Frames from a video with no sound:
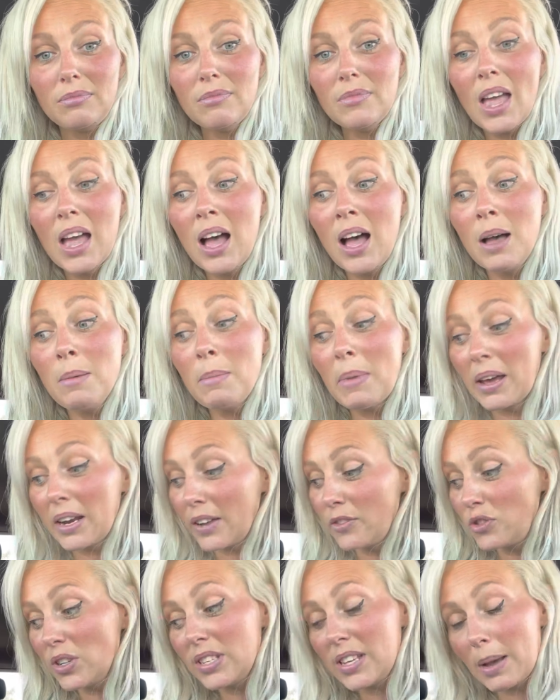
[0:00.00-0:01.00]
And
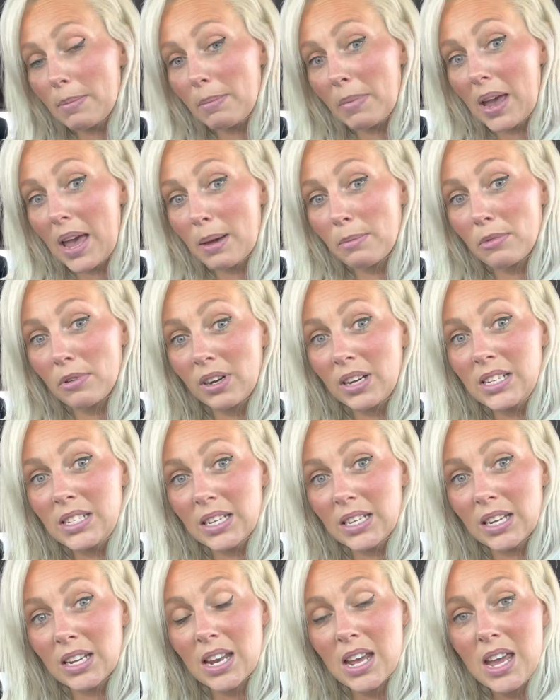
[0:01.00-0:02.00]
I've just had my MRI
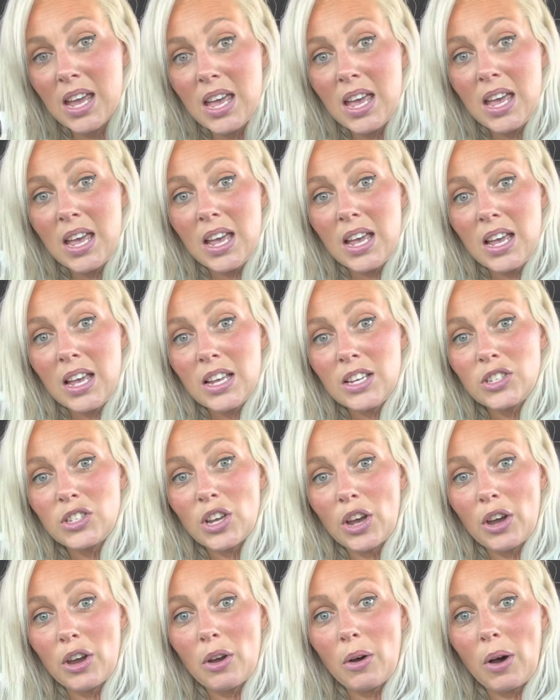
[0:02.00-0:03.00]
done.
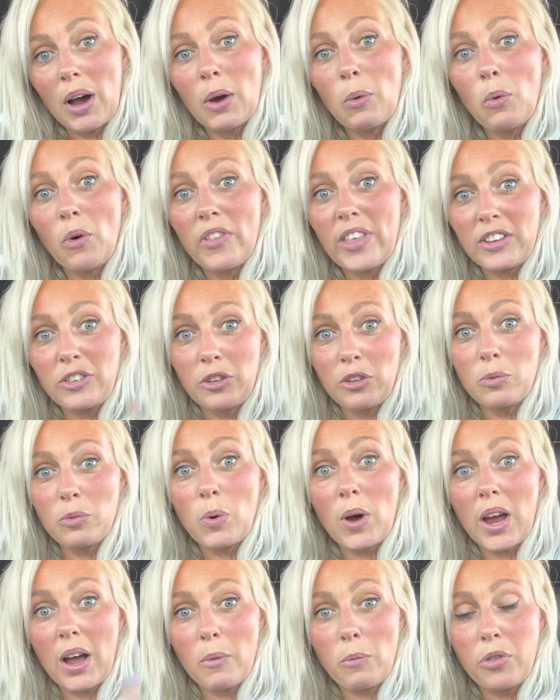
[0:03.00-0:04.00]
So this is
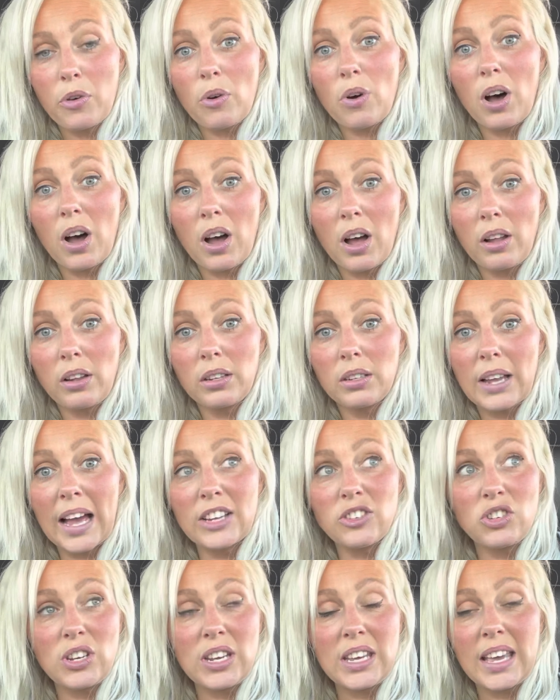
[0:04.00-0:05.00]
why I thought I'll
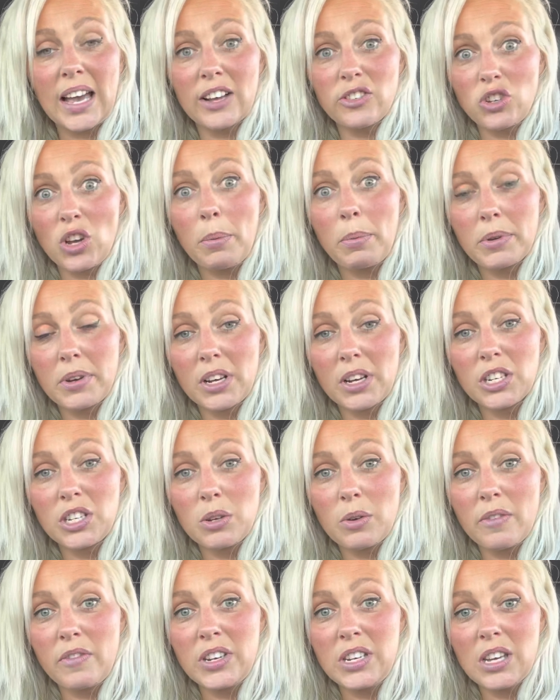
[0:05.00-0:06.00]
actually catch up and I'll
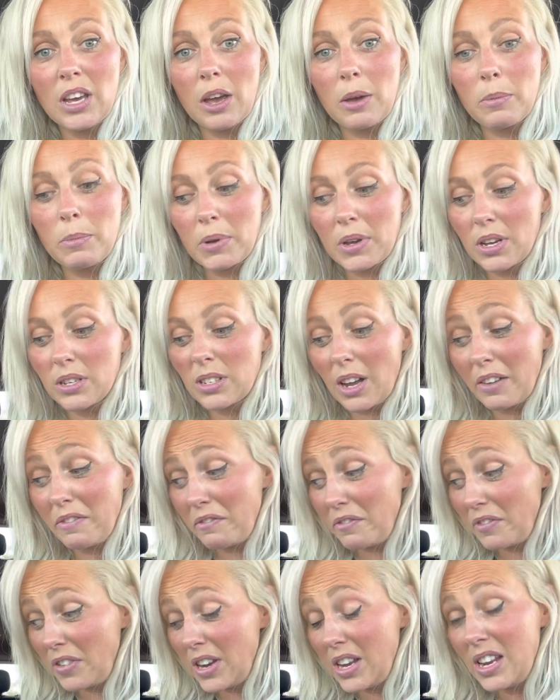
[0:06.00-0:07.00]
do a video, because I'm
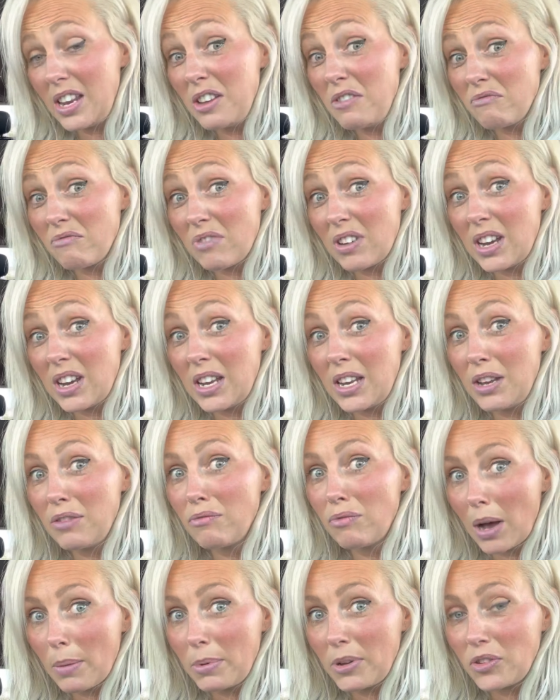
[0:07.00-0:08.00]
feeling really
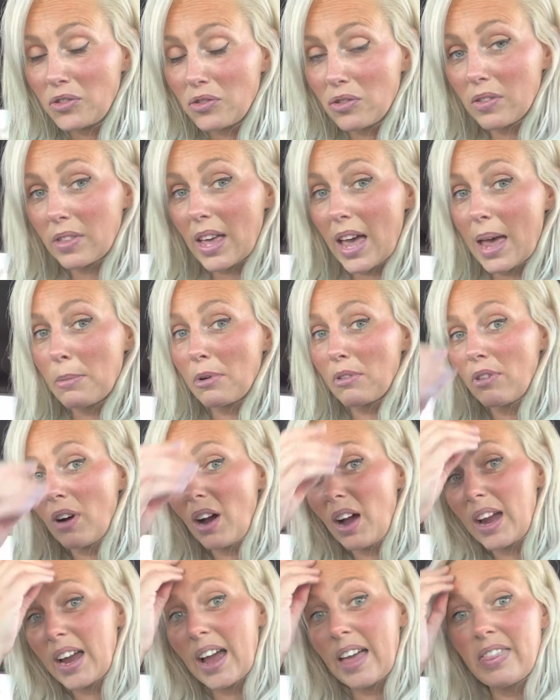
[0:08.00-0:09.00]
rubbish from that
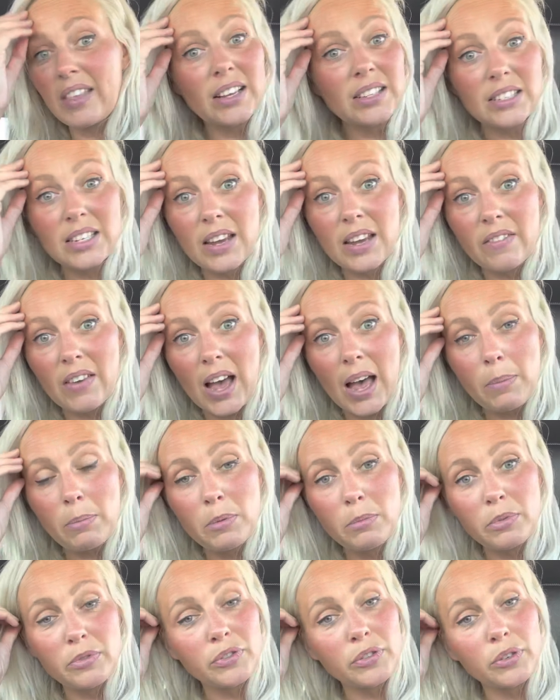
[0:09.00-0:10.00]
MRI, and that's never
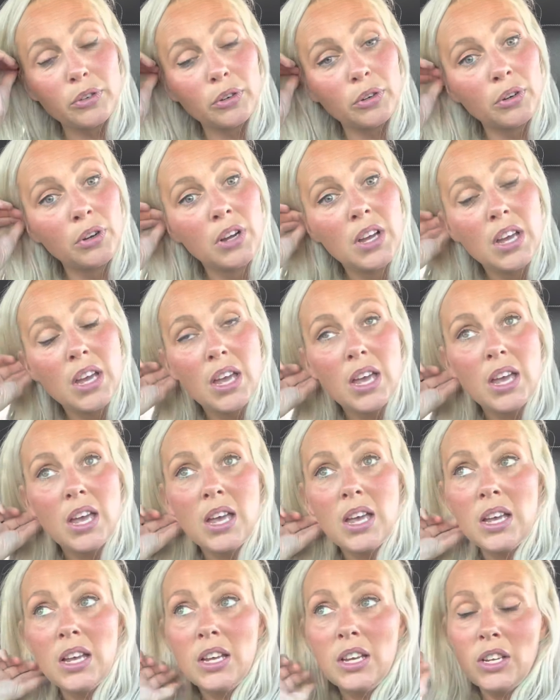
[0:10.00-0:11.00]
happened before.
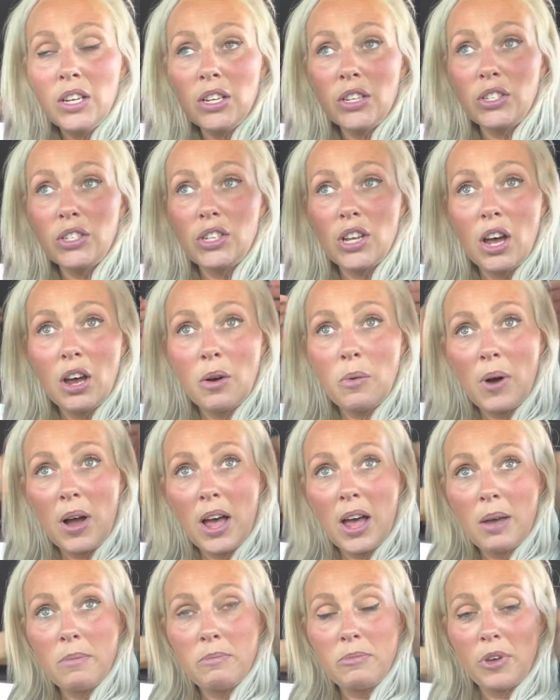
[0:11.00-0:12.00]

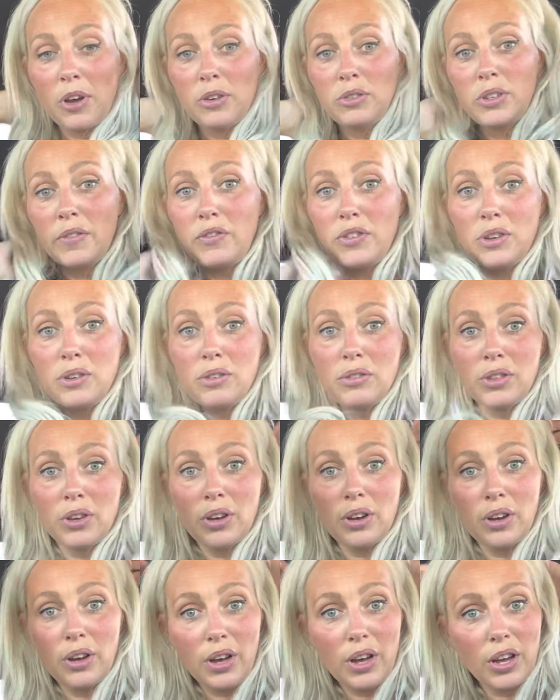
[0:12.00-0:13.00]
So those of you
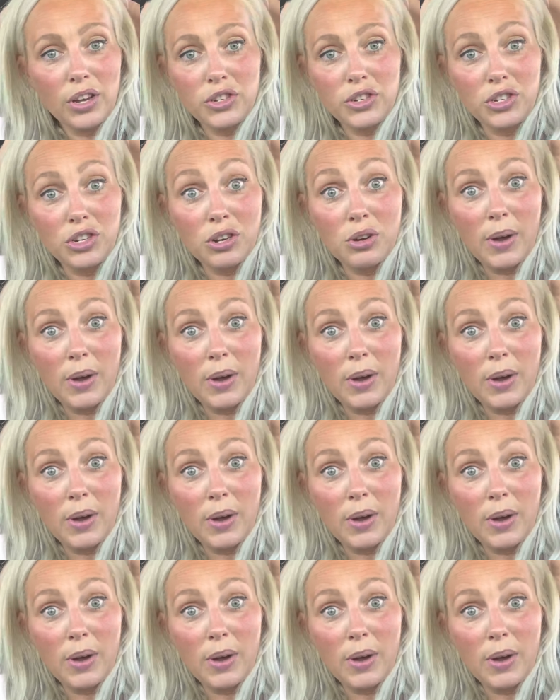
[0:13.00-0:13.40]
that do